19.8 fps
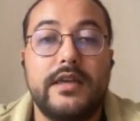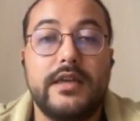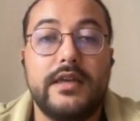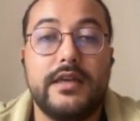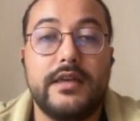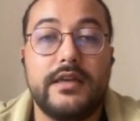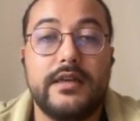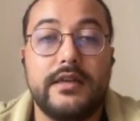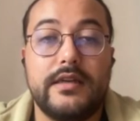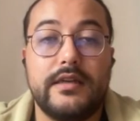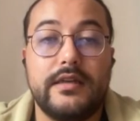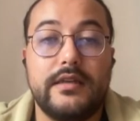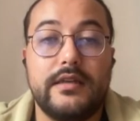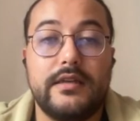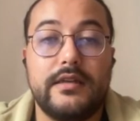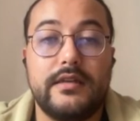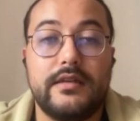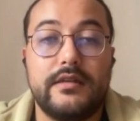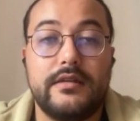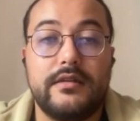
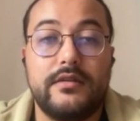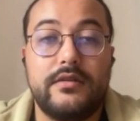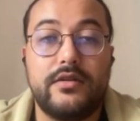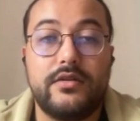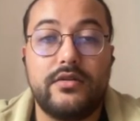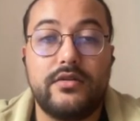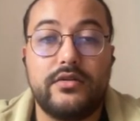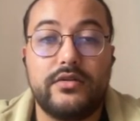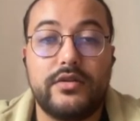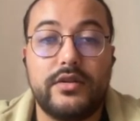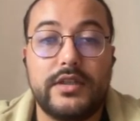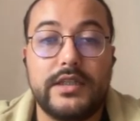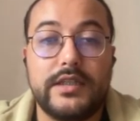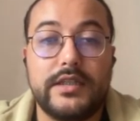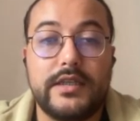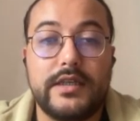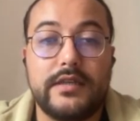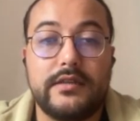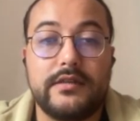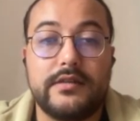long authentic
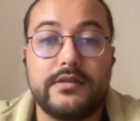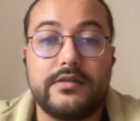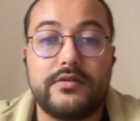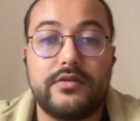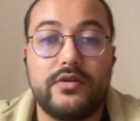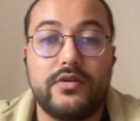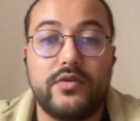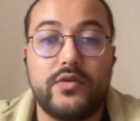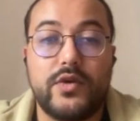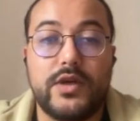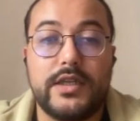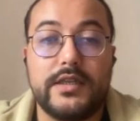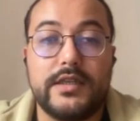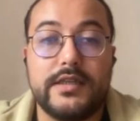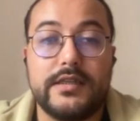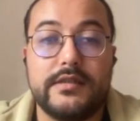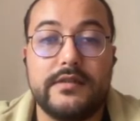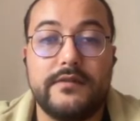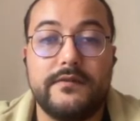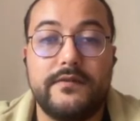_1
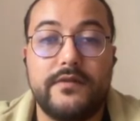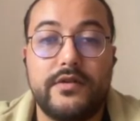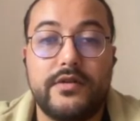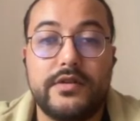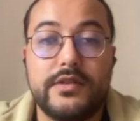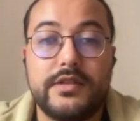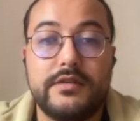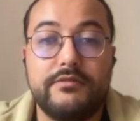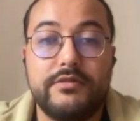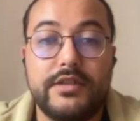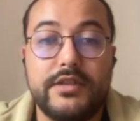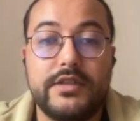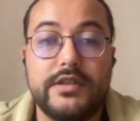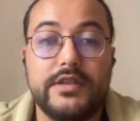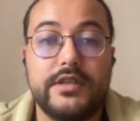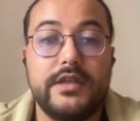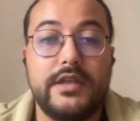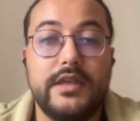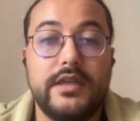is the first image,